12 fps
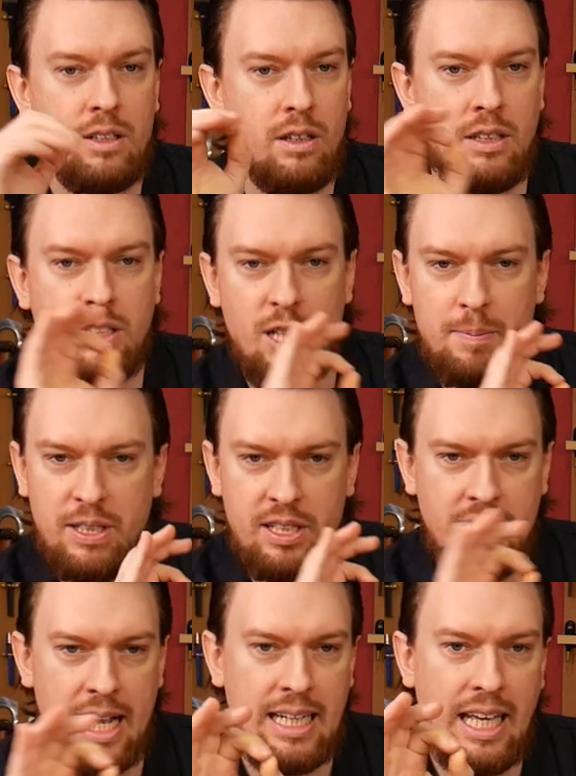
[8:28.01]
The only time you
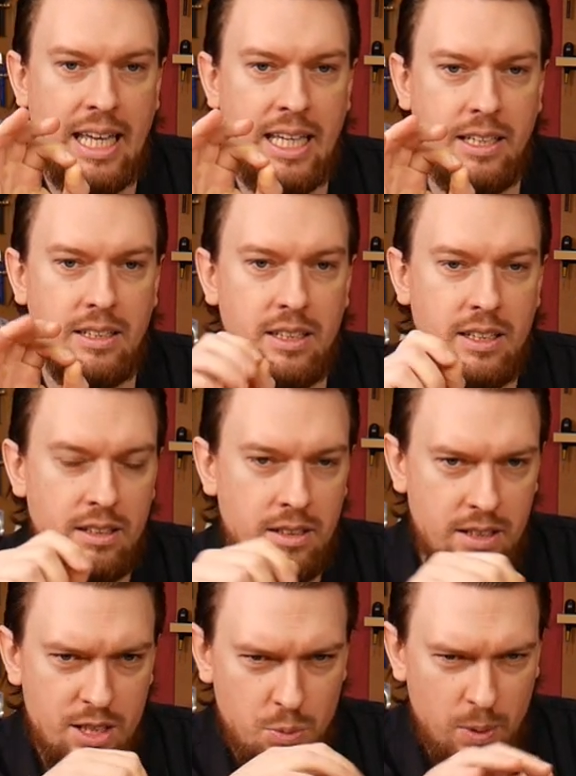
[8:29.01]
should add heat
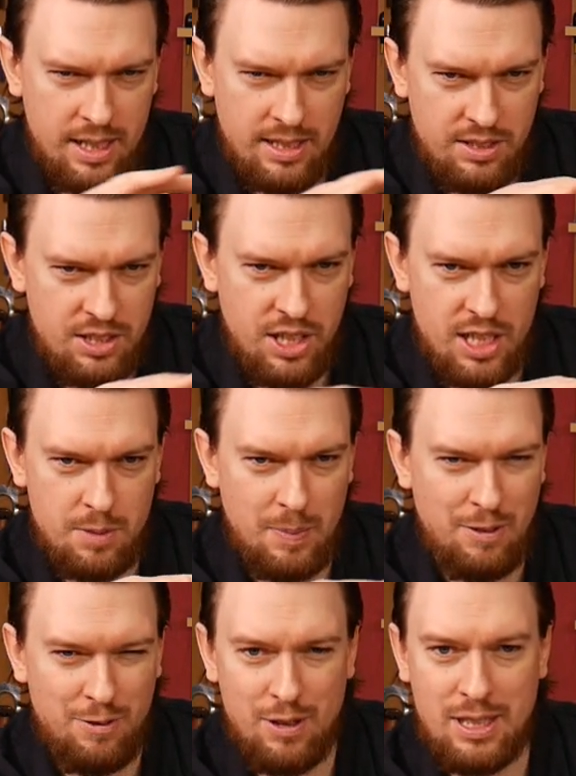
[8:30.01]
is when it's just
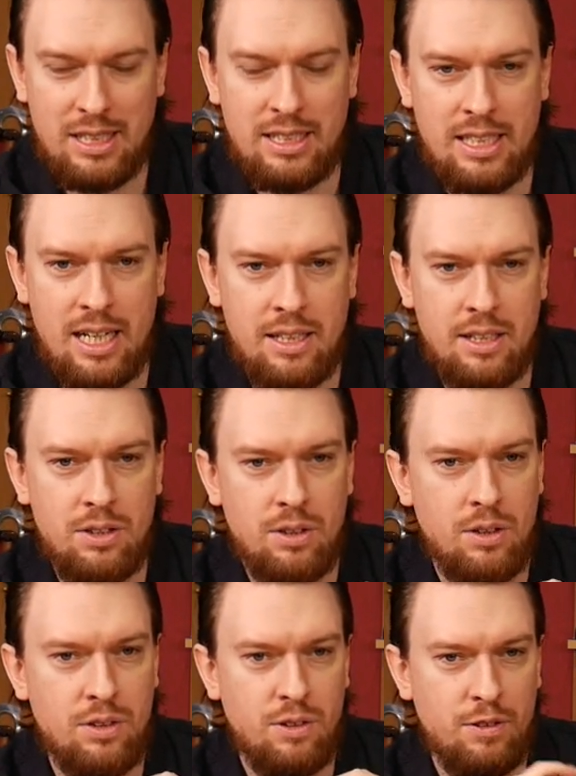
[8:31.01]
been freshly sanded
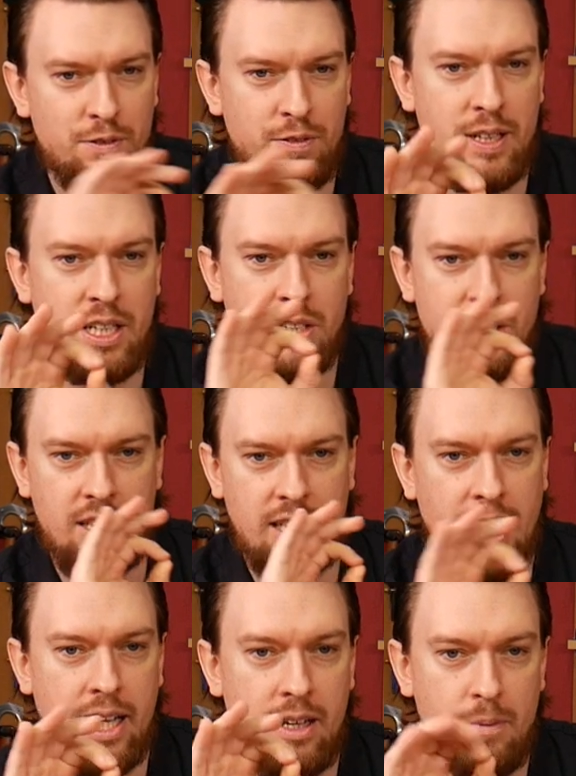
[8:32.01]
on your finished
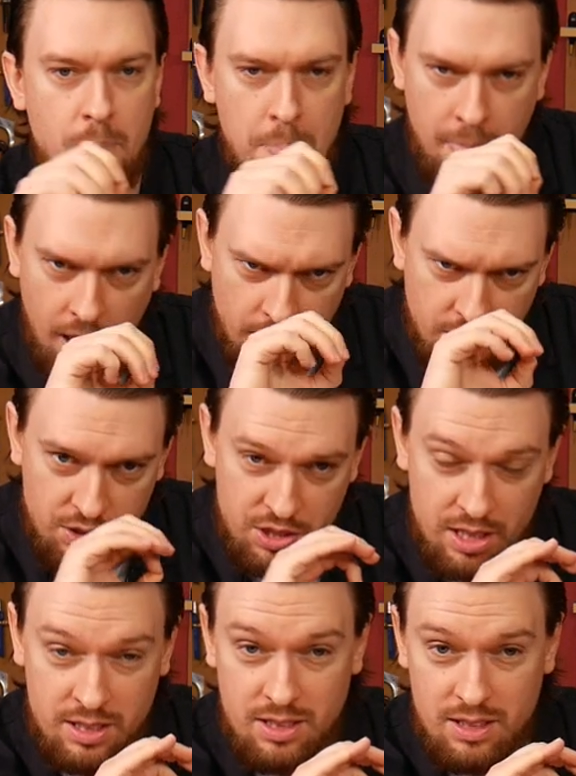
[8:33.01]
layer and you
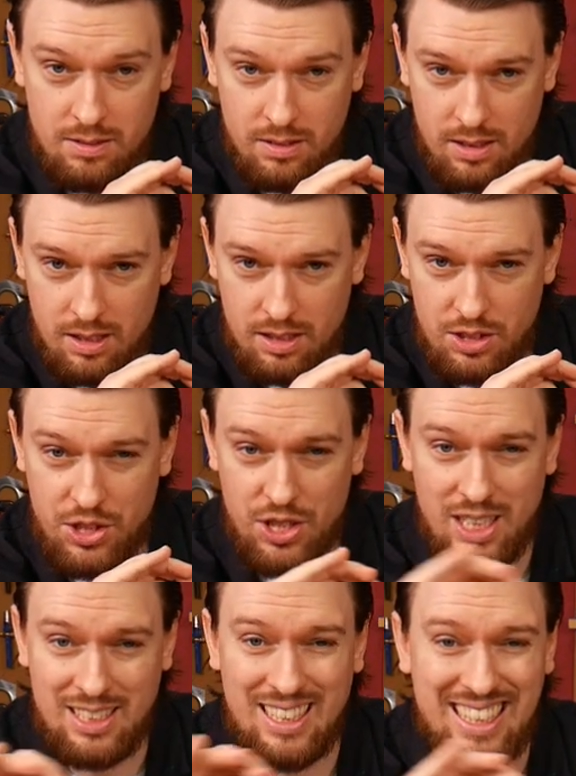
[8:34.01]
just,
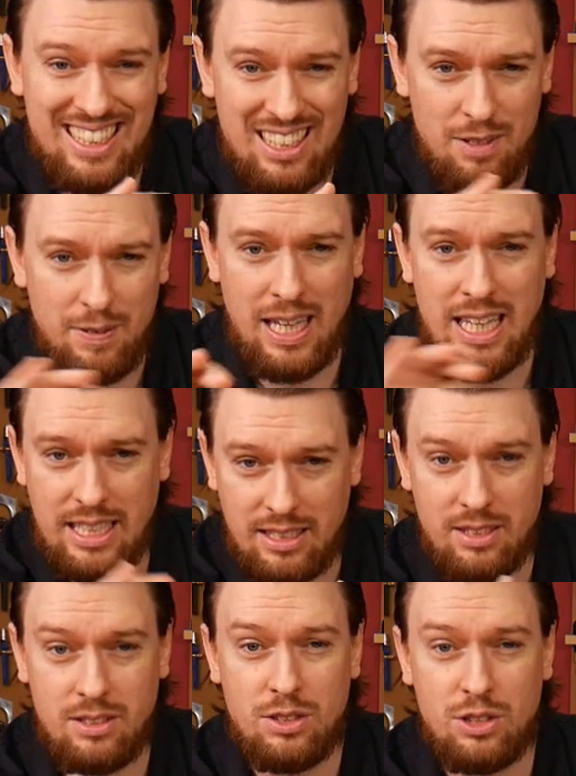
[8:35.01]
just enough
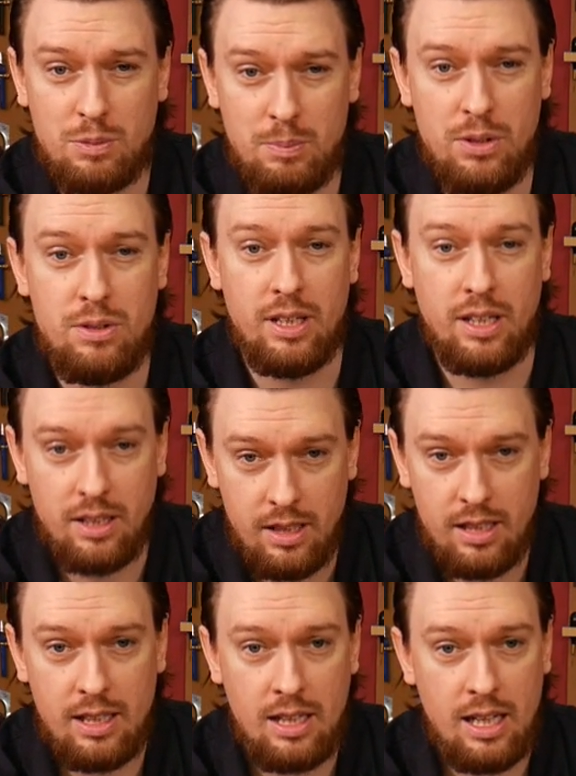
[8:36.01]
heat to smooth it
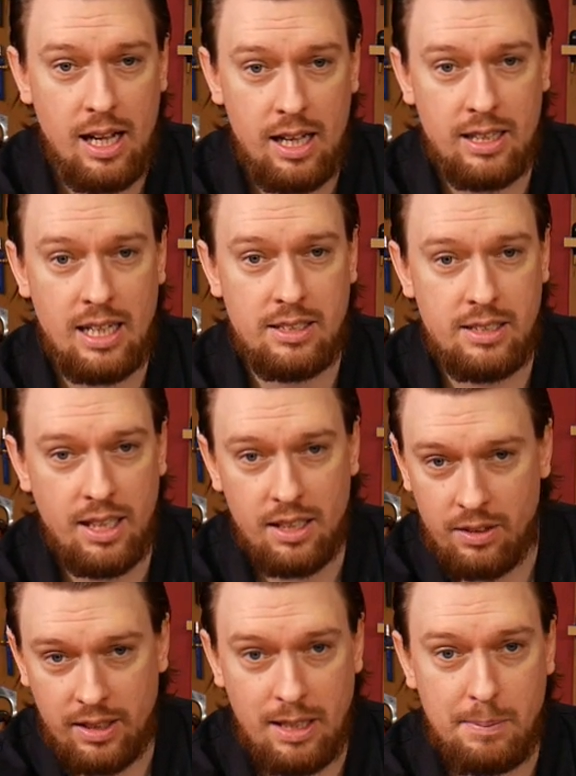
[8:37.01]
and that's it.
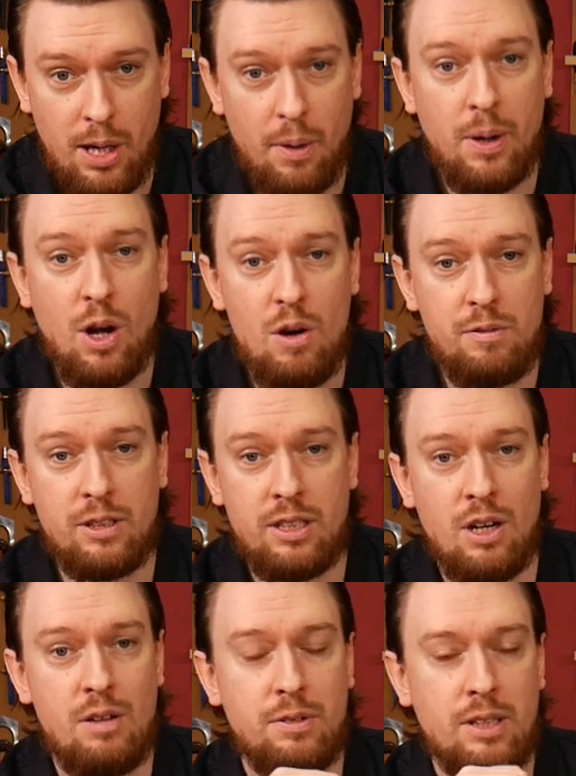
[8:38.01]
Don't keep going over it
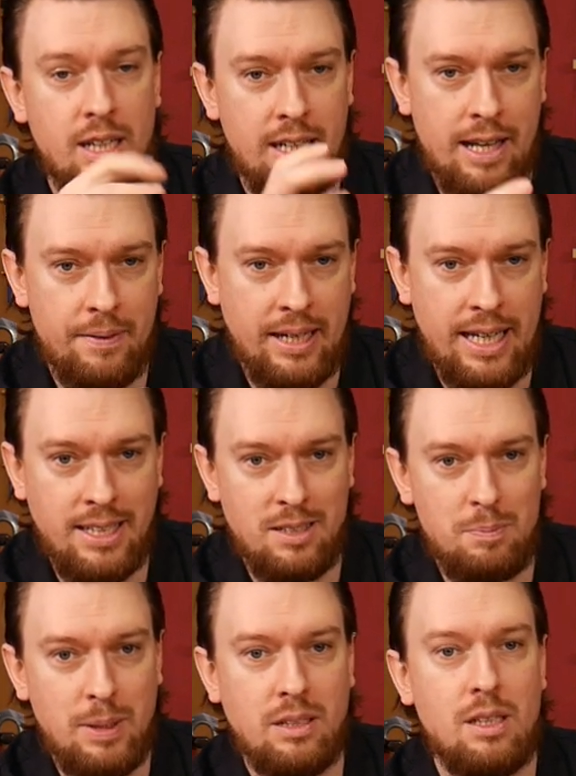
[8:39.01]
and over it and allowing heat
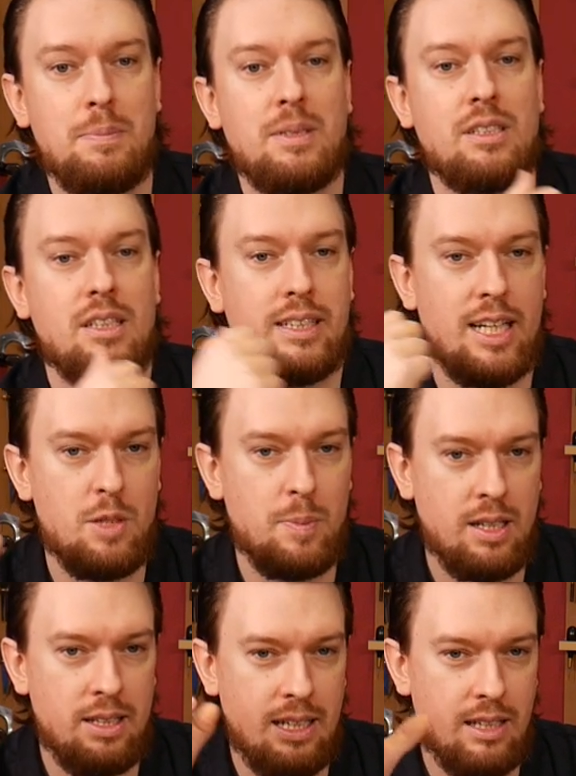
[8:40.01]
to build up inside the edge
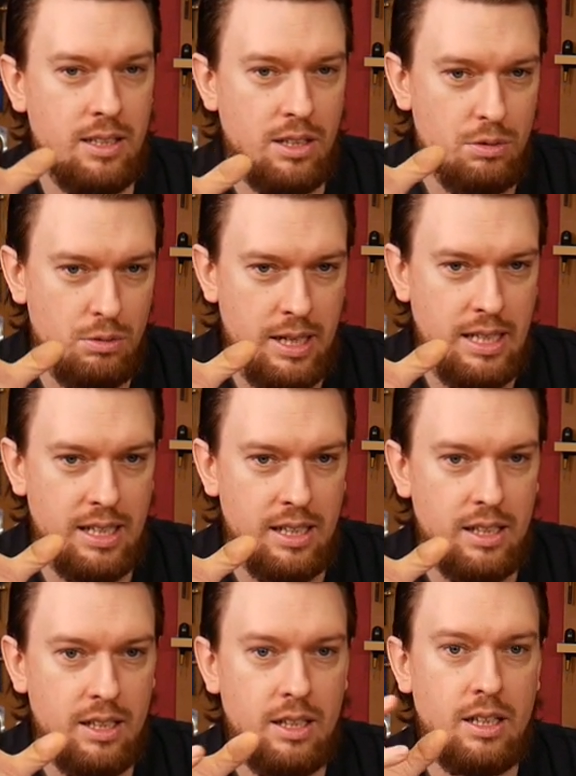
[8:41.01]
paint. That can degrade
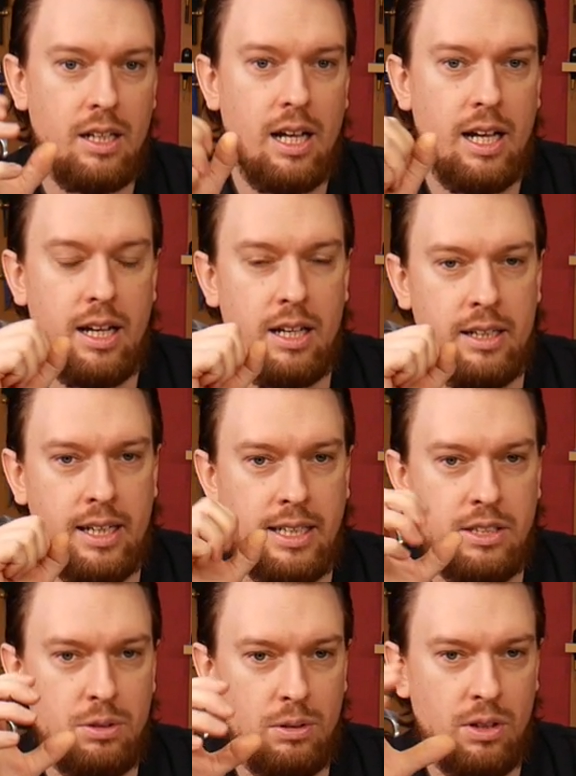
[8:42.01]
it and
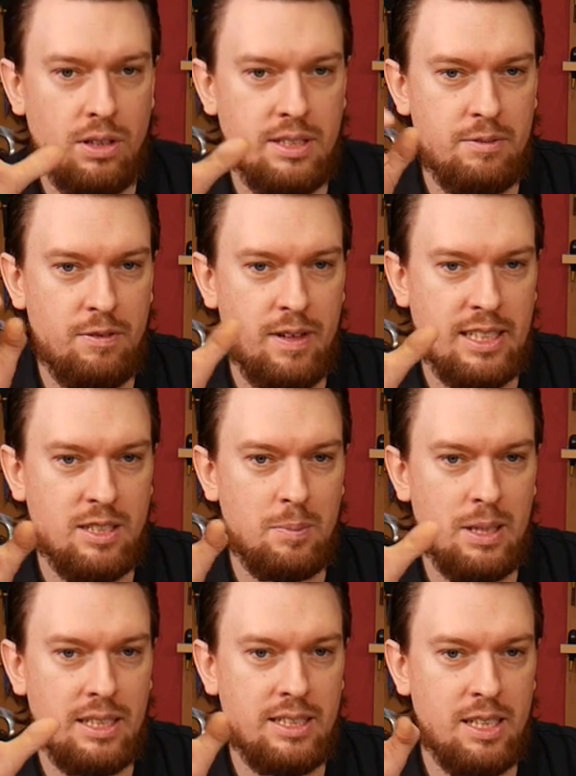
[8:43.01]
lead to a loss in
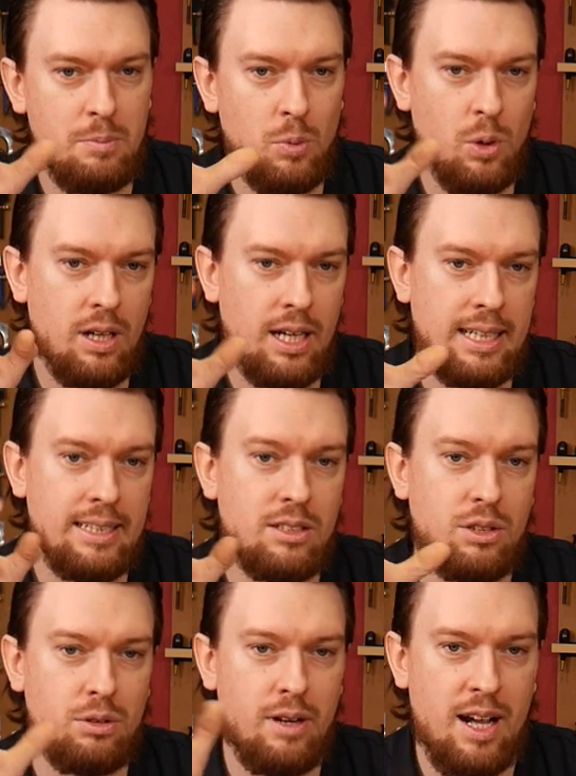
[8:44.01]
flexibility, more likely
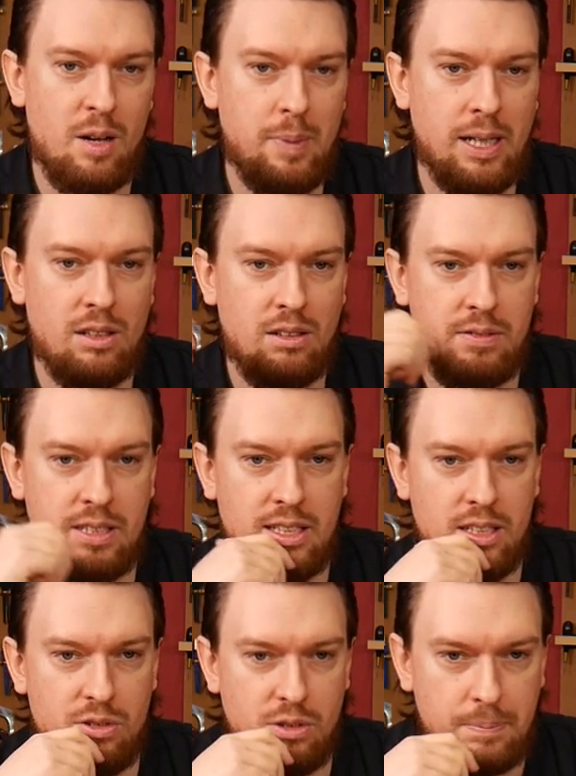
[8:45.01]
to crack, peel off,
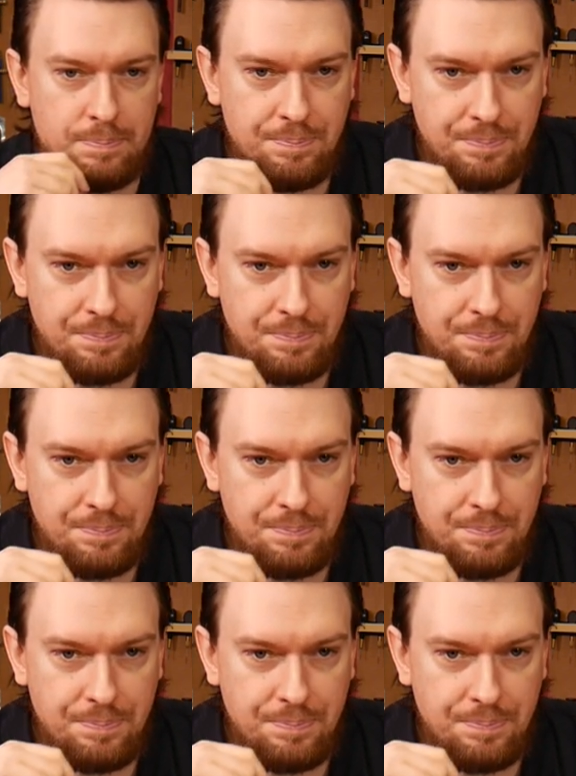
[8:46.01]
etc.